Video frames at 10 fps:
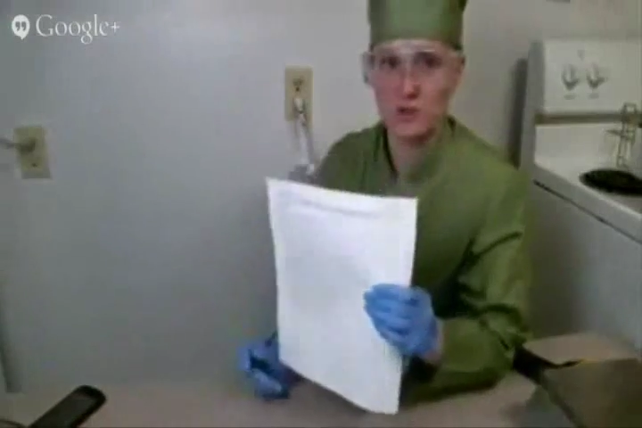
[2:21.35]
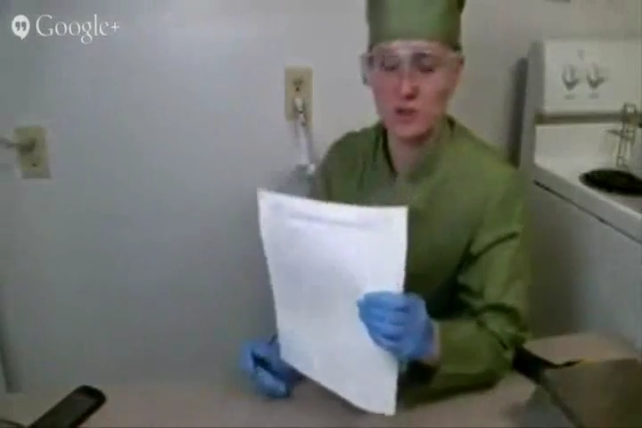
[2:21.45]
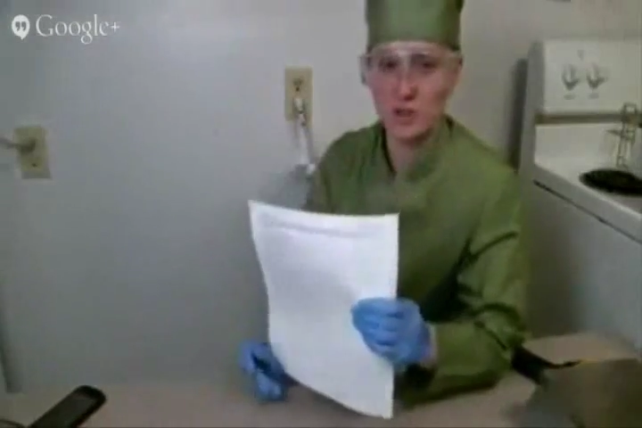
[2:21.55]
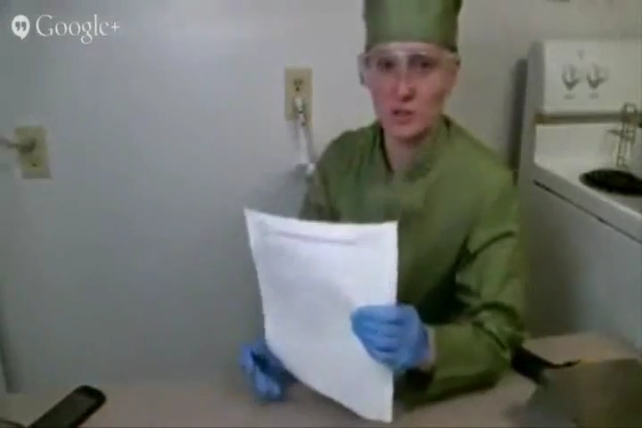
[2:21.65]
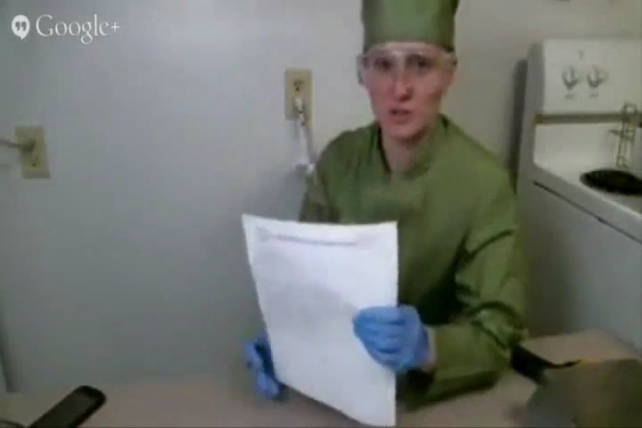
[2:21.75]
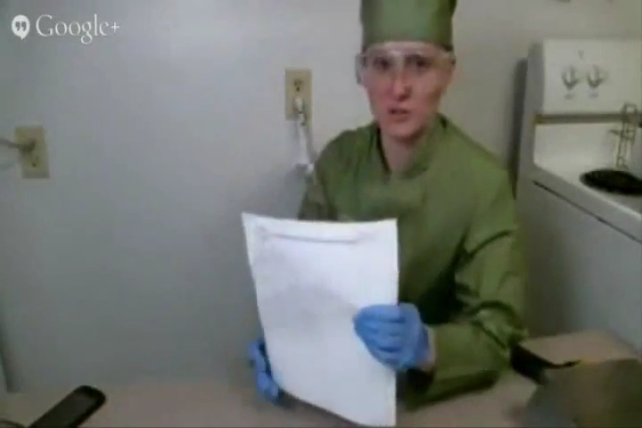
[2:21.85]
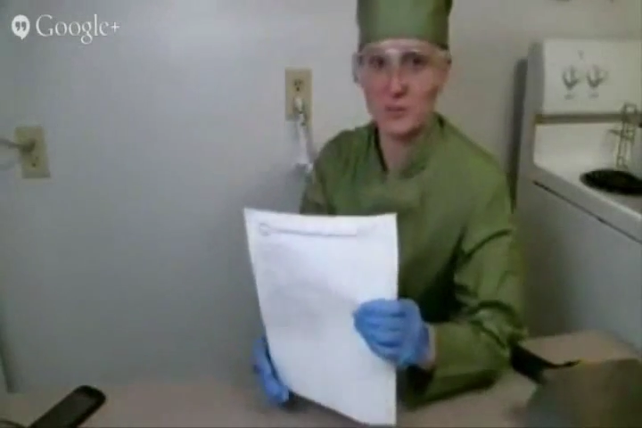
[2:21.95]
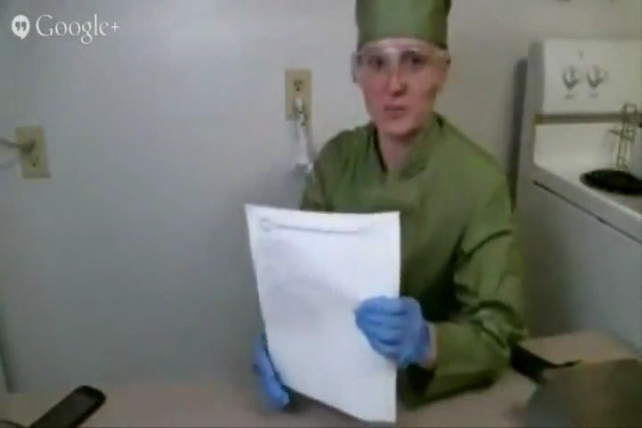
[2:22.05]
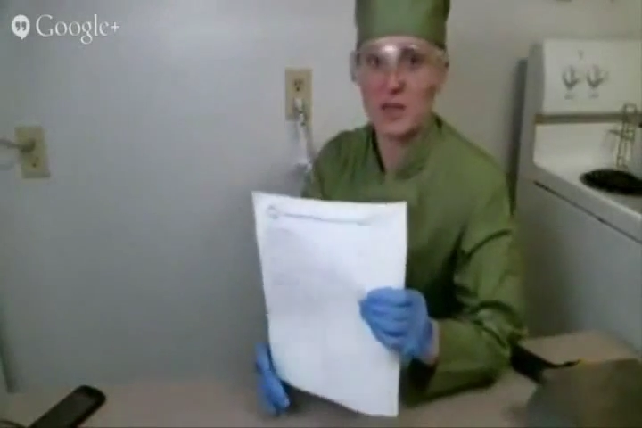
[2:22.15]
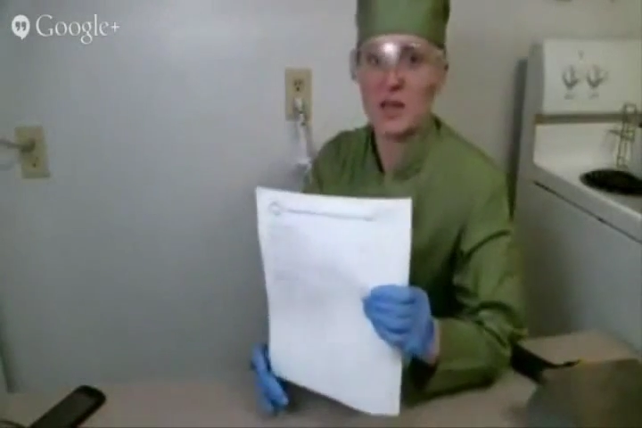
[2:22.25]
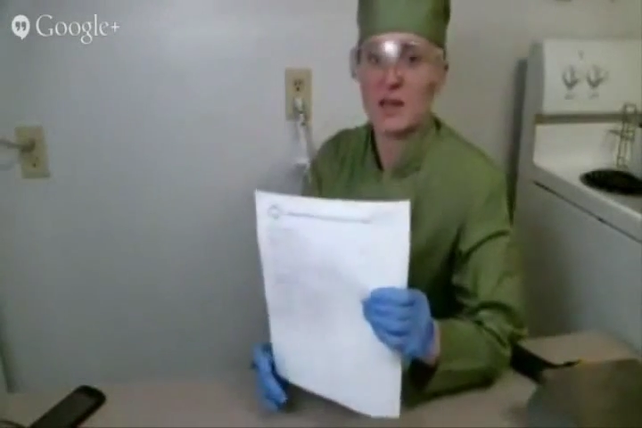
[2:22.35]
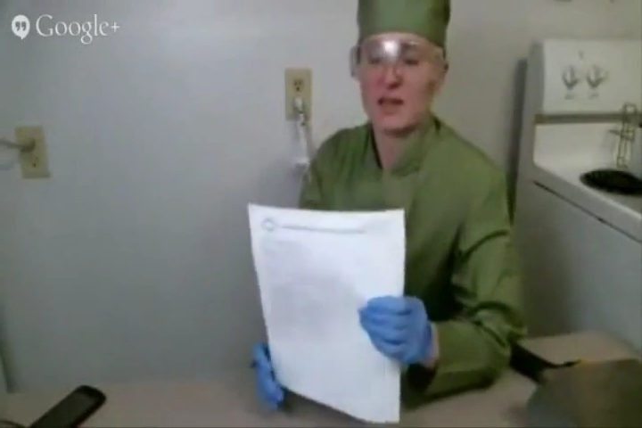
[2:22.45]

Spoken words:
for the coconut oil.